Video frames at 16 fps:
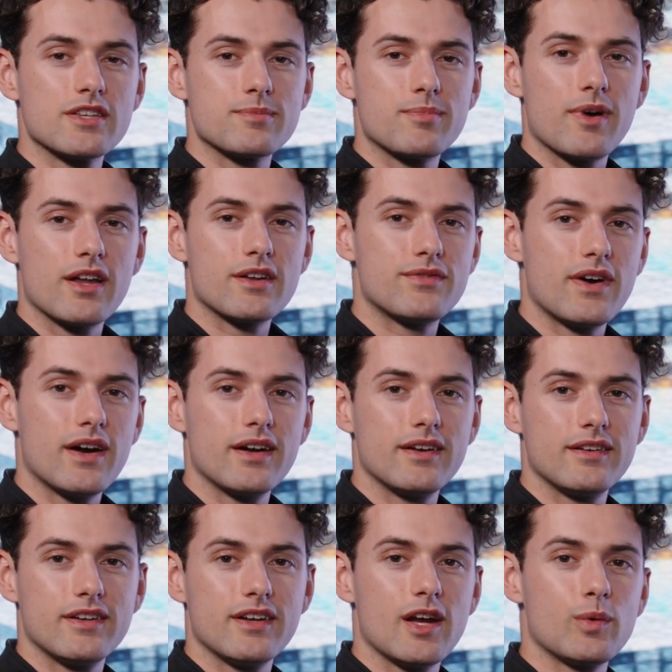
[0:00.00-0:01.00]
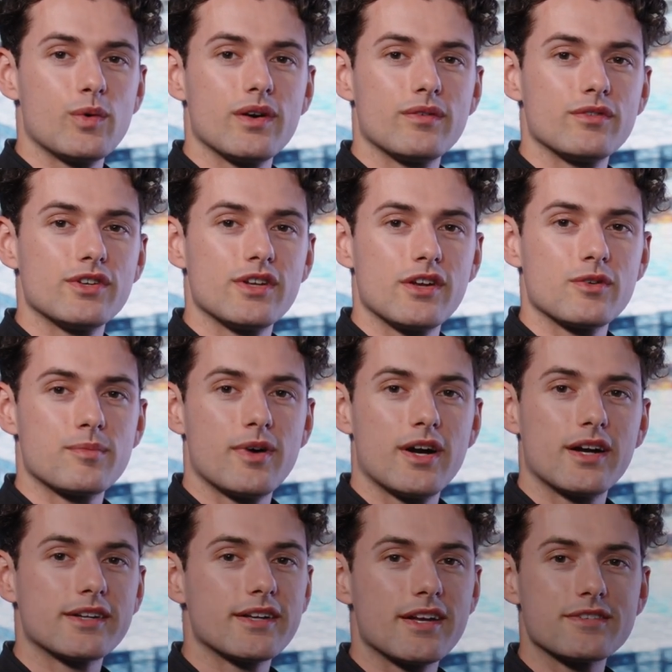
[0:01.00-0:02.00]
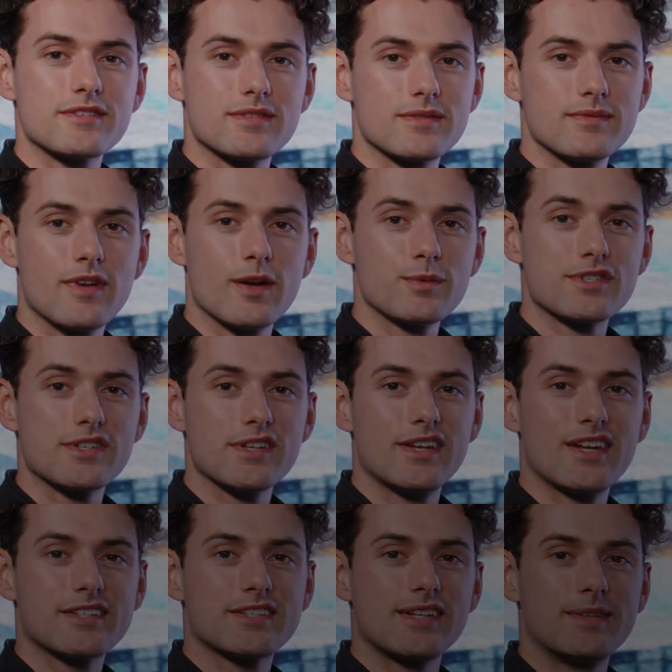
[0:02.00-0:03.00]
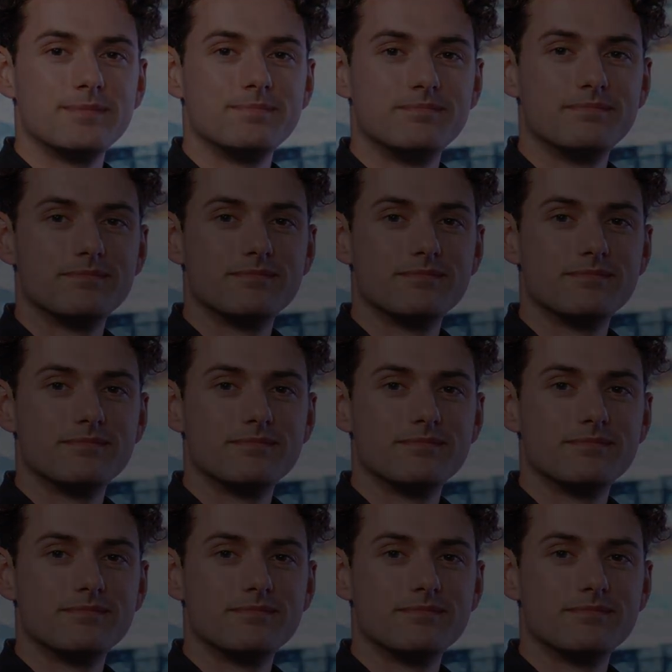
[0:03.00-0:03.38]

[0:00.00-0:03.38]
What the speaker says: Spotify, and wherever you get your podcasts. And we'll see you next time.